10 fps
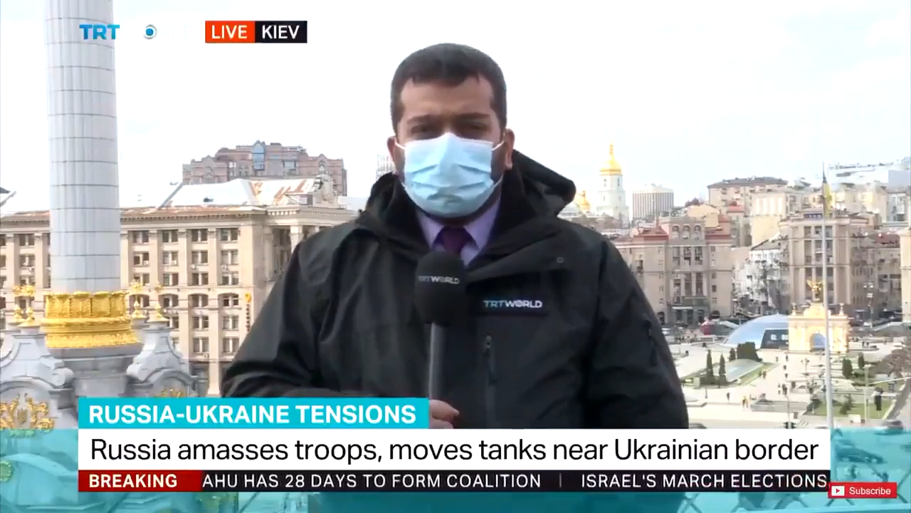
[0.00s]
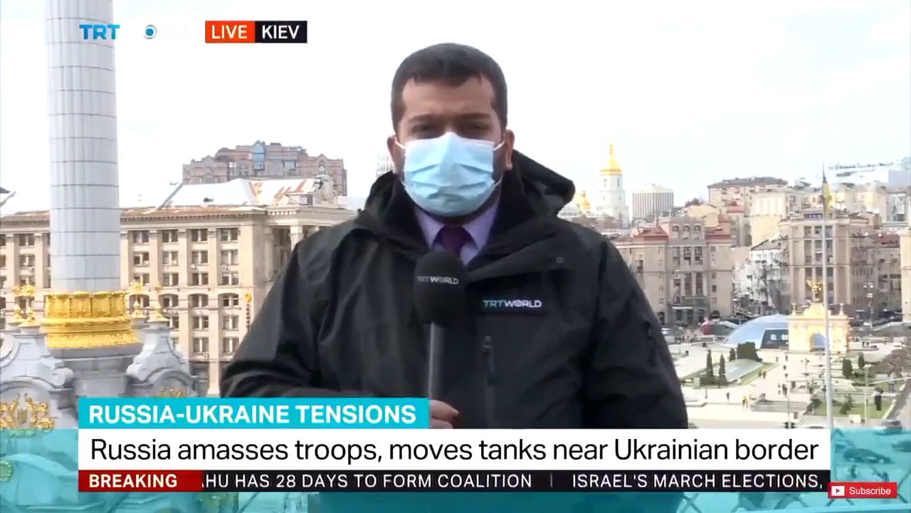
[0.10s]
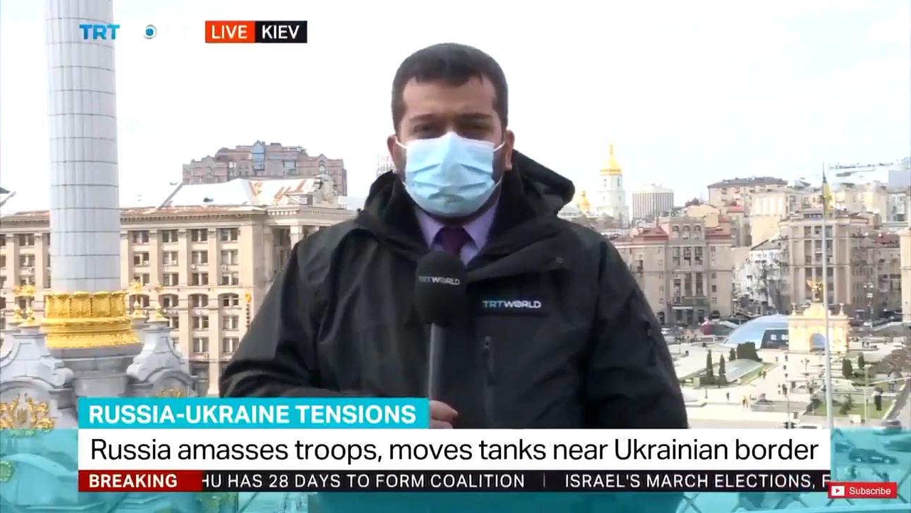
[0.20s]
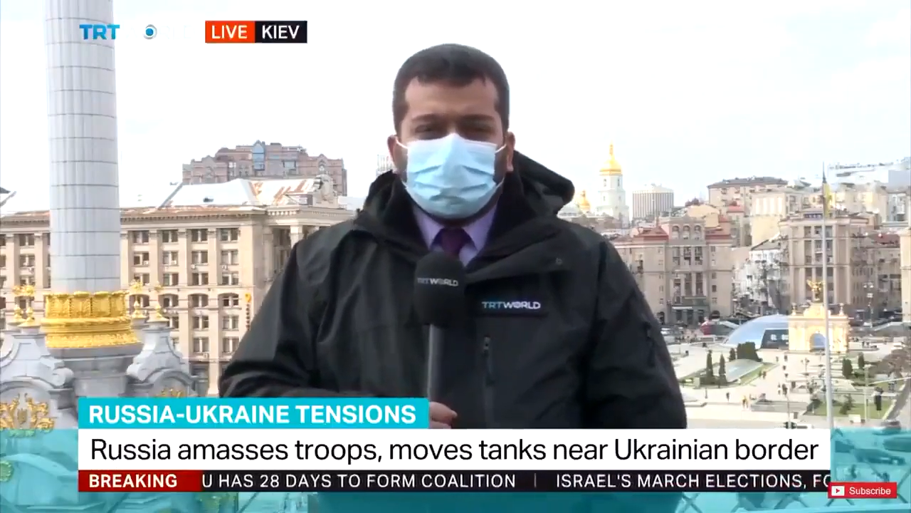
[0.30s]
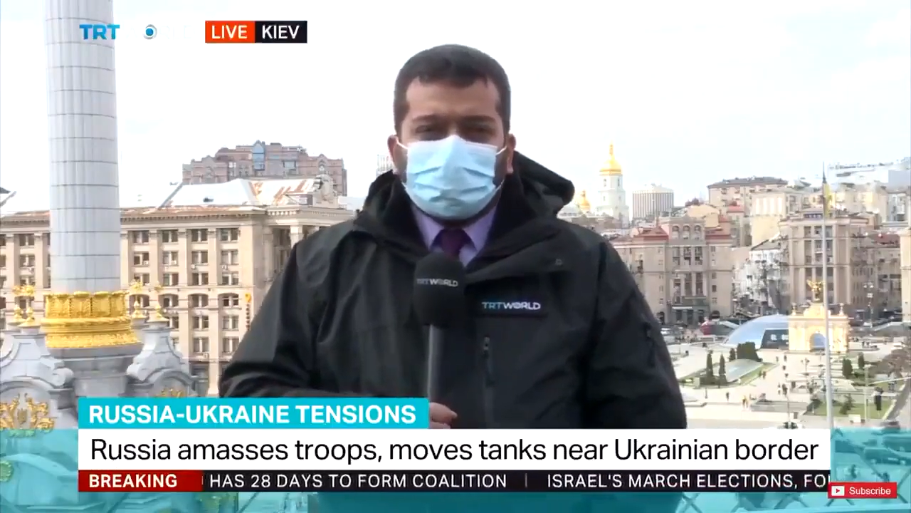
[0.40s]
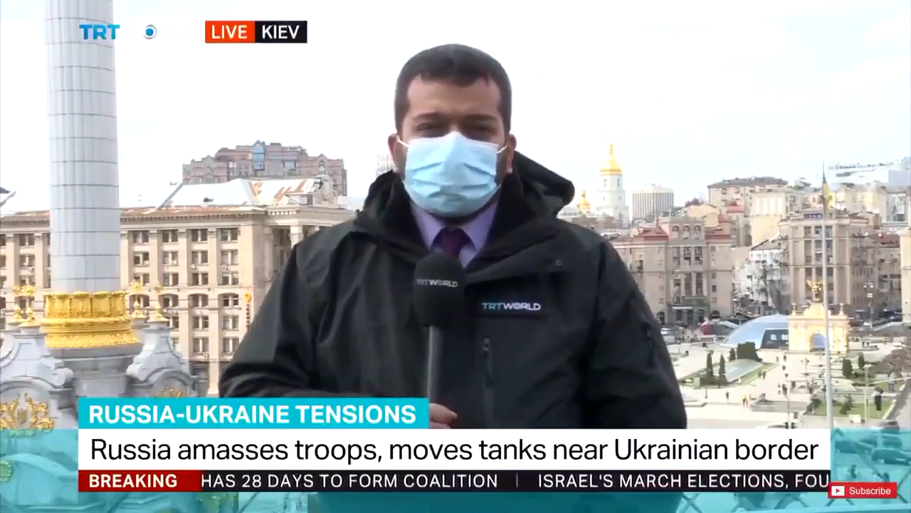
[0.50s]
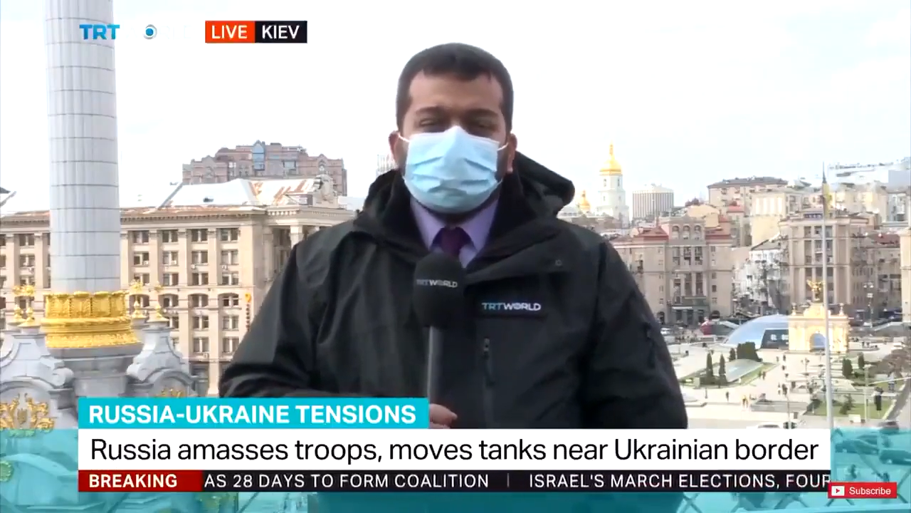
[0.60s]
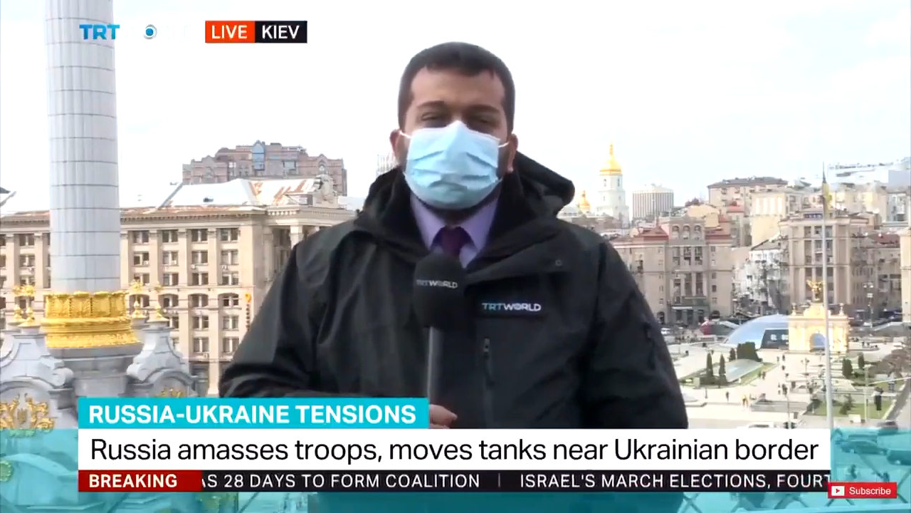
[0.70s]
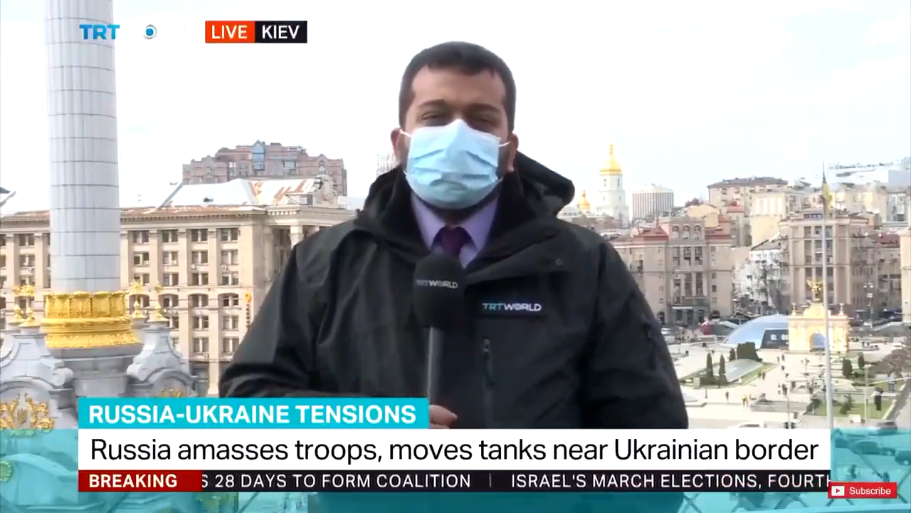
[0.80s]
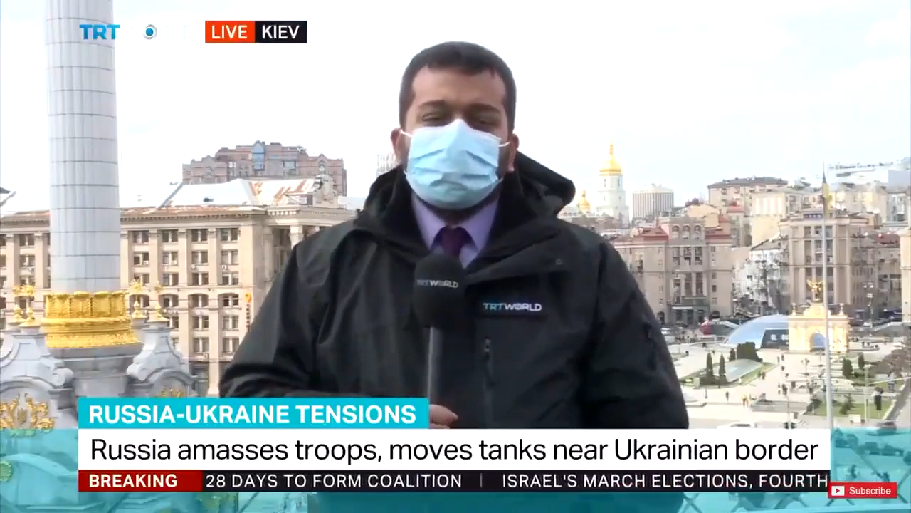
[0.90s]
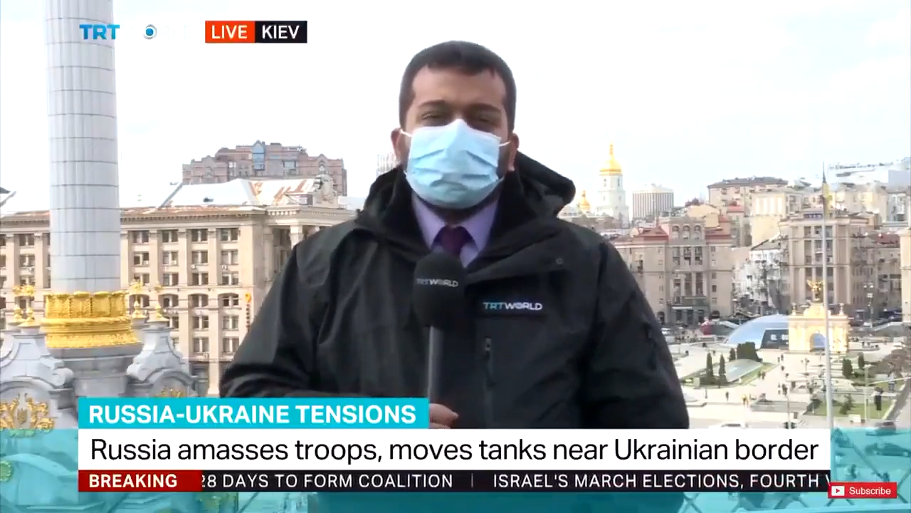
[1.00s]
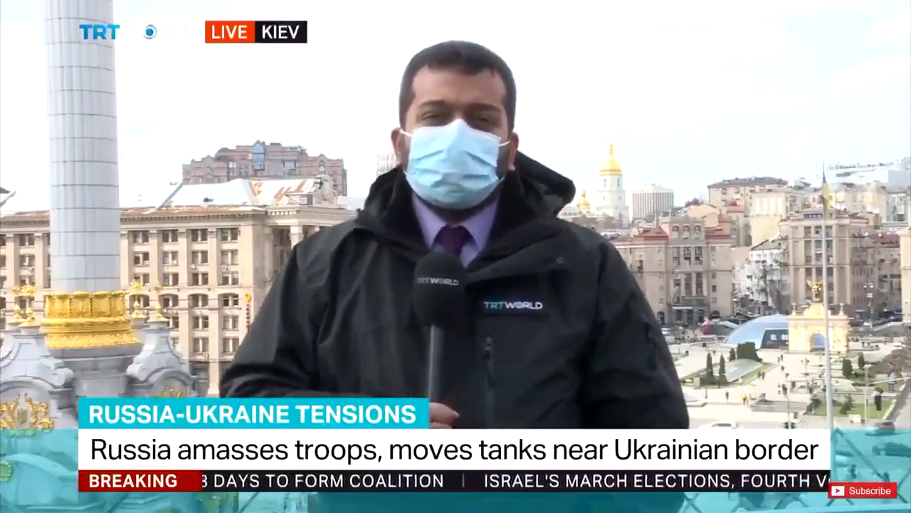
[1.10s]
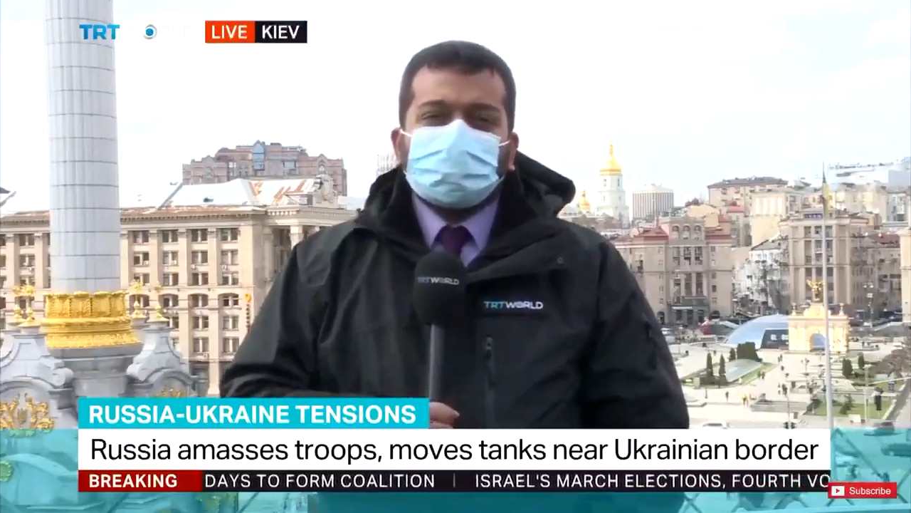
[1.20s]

Well, Ukraine's position